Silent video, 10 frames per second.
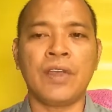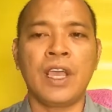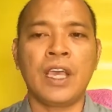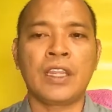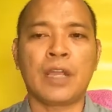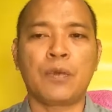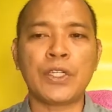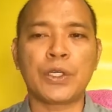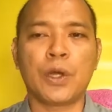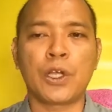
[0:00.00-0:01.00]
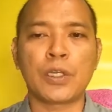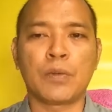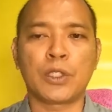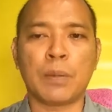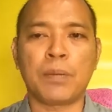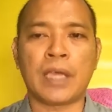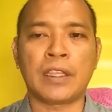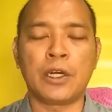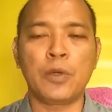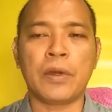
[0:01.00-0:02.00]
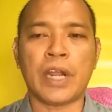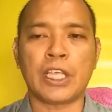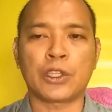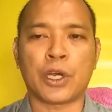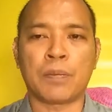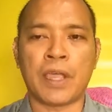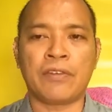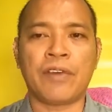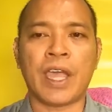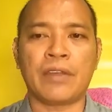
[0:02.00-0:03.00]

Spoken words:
then we should also multiply the numerator by 5.